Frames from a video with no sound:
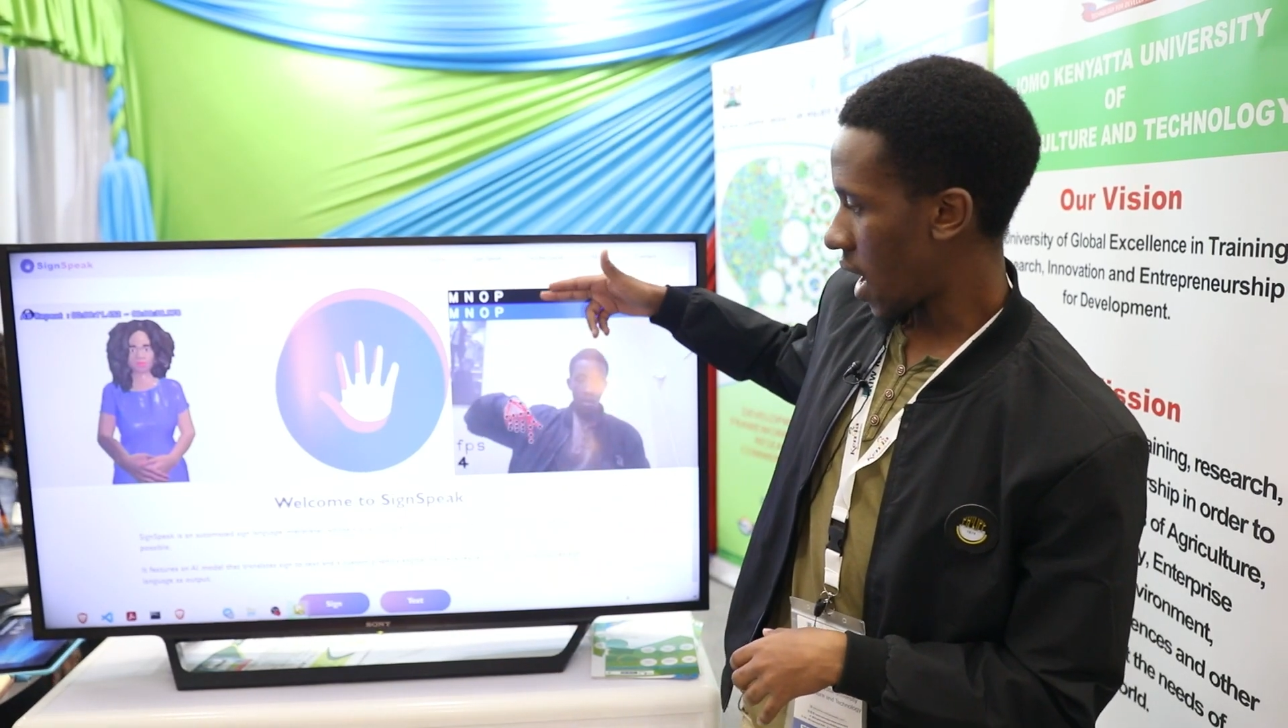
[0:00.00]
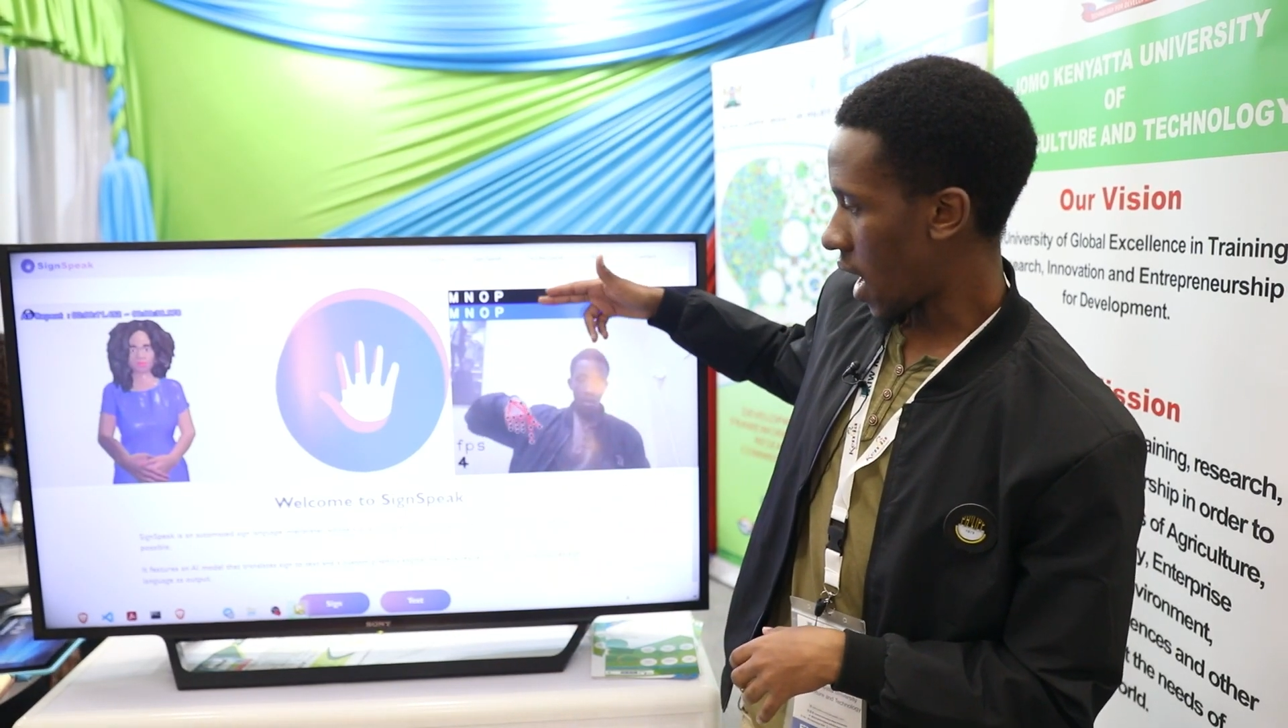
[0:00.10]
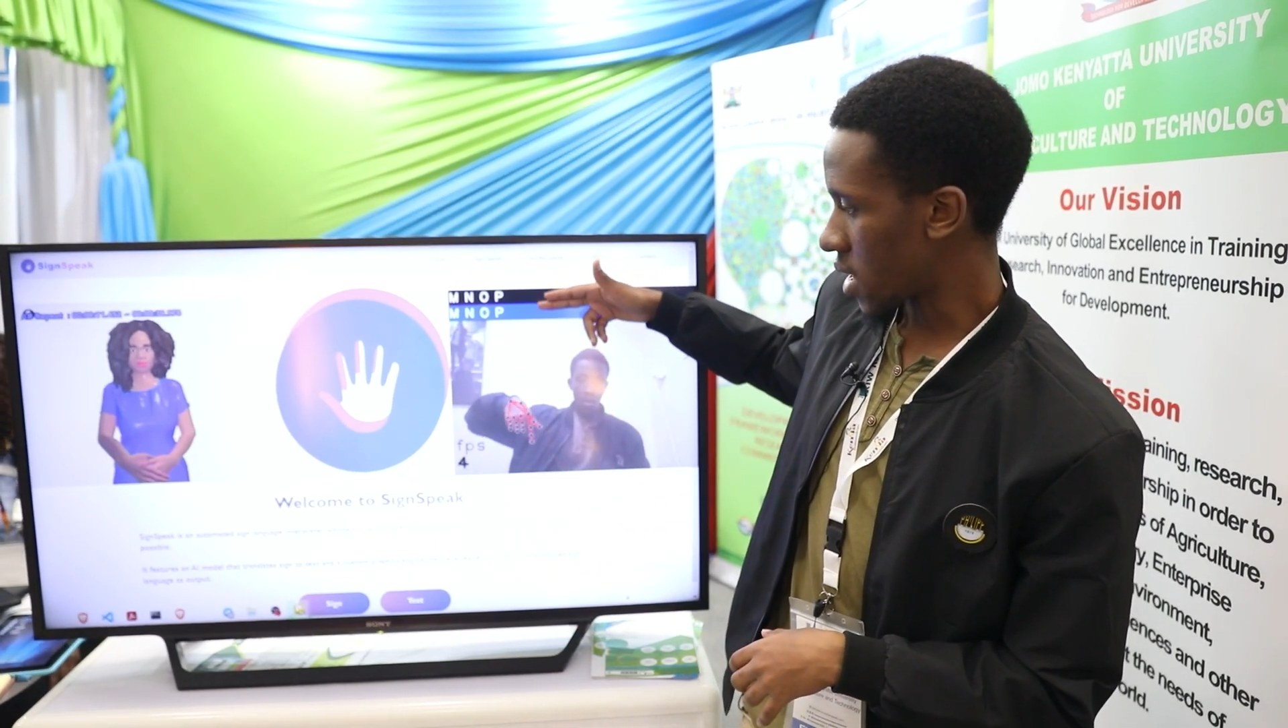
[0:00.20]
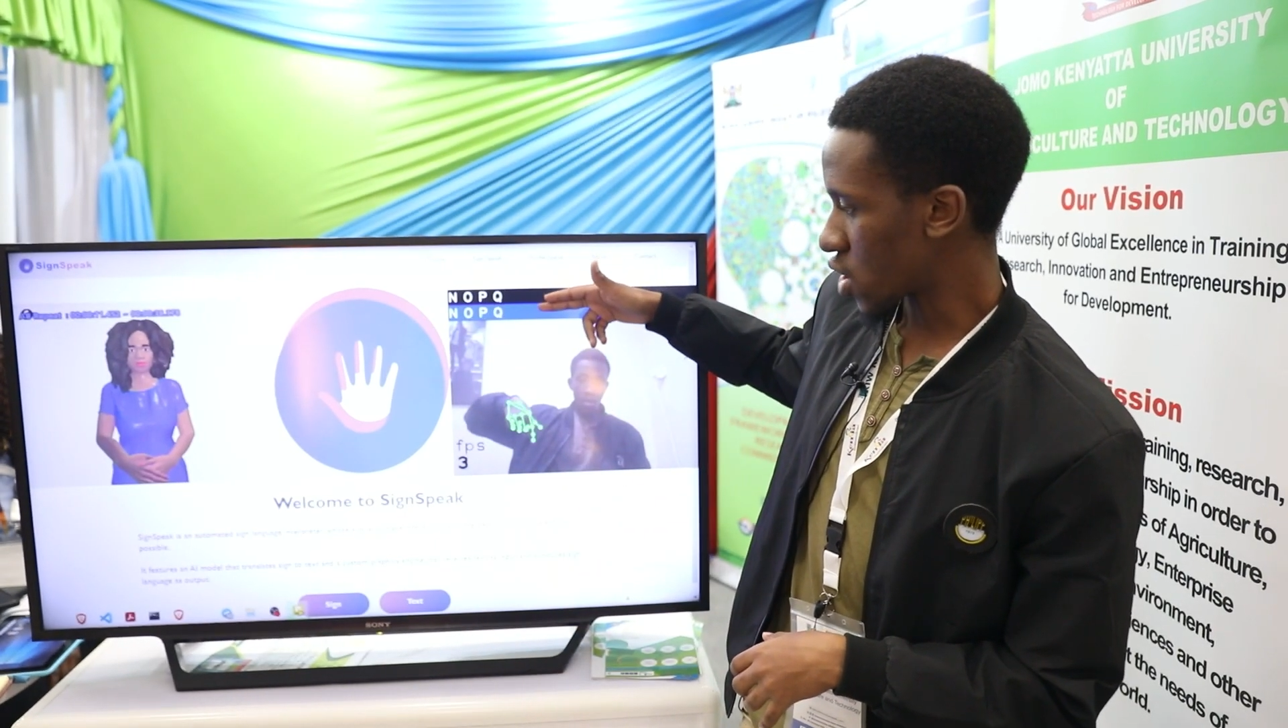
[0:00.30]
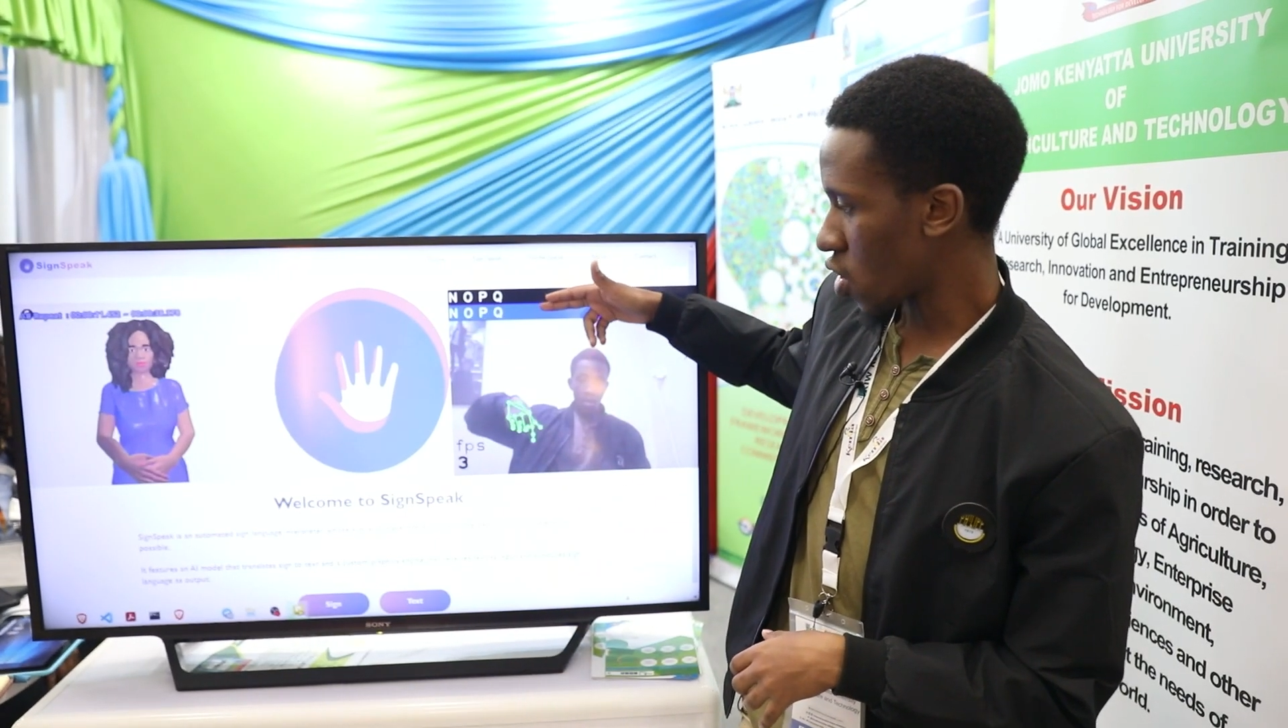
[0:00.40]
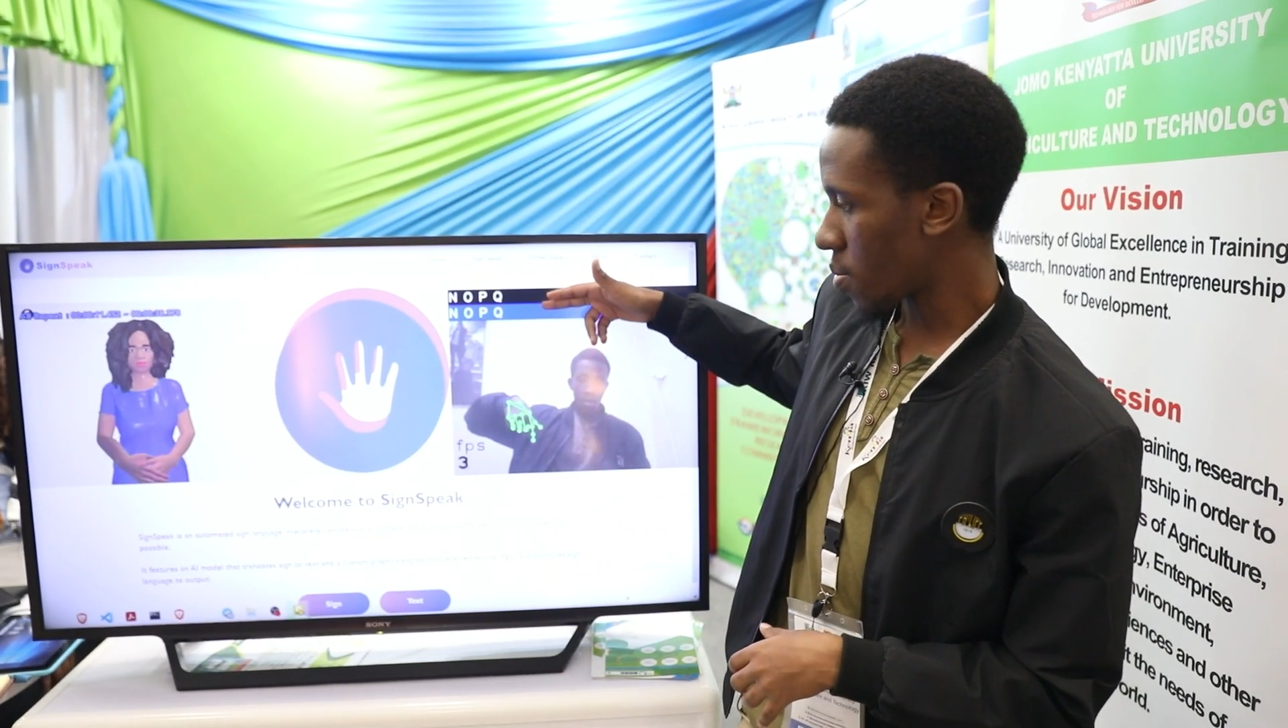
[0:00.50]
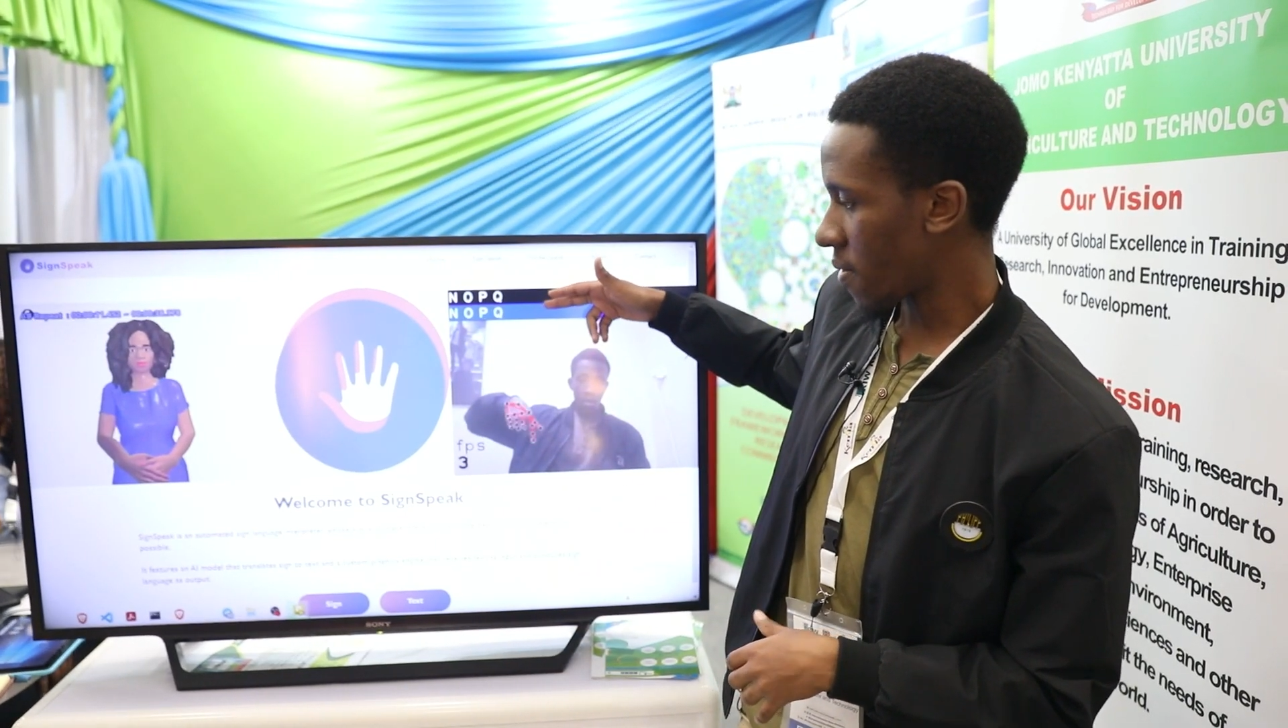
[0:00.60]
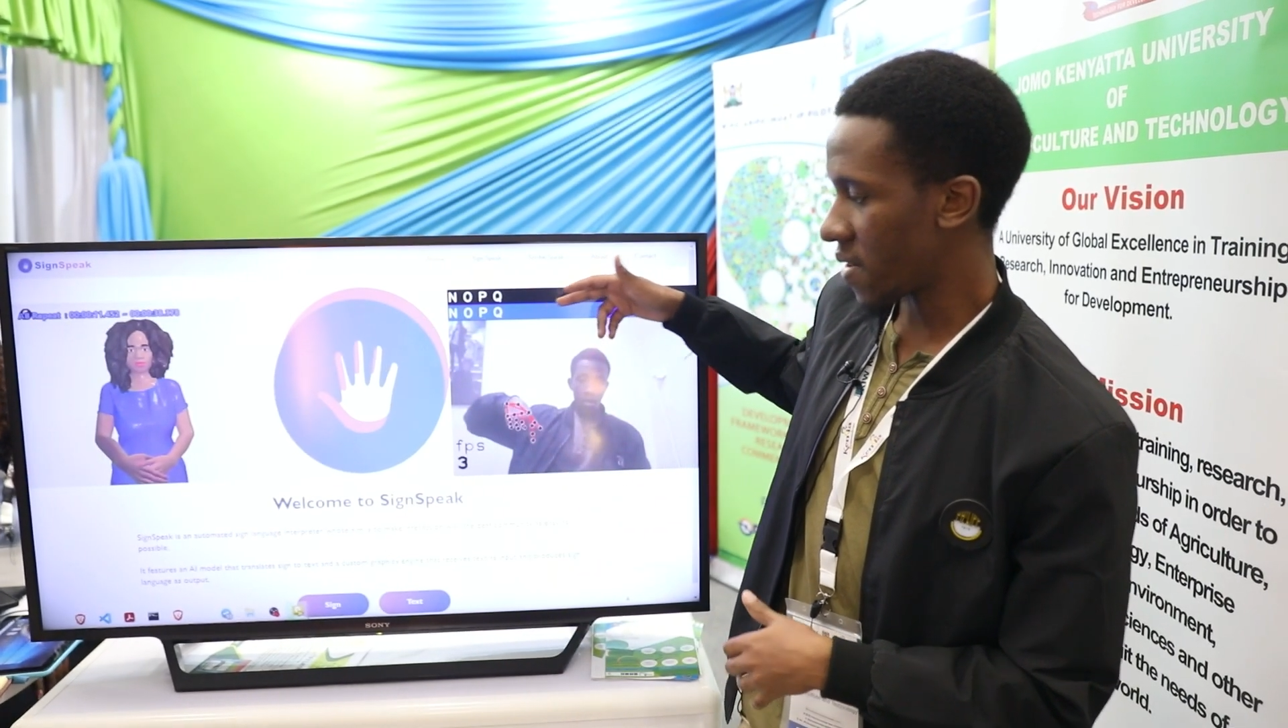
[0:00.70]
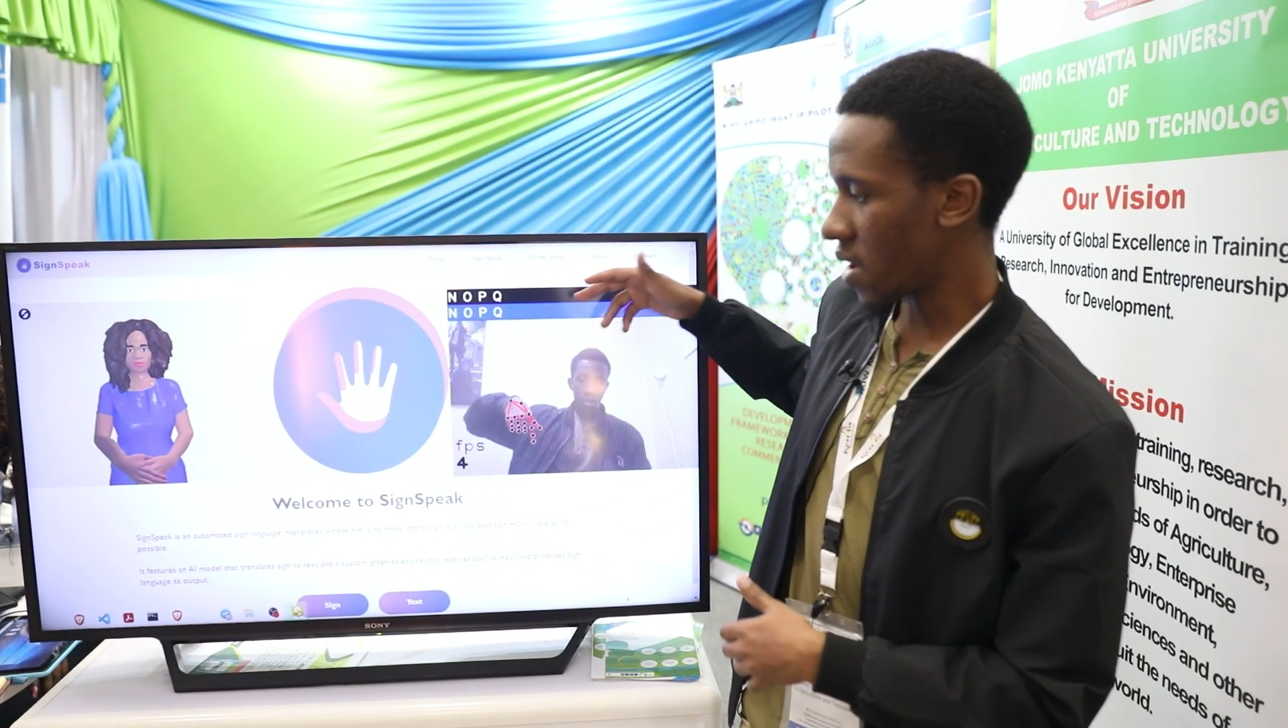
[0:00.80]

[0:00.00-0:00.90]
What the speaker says: at the top of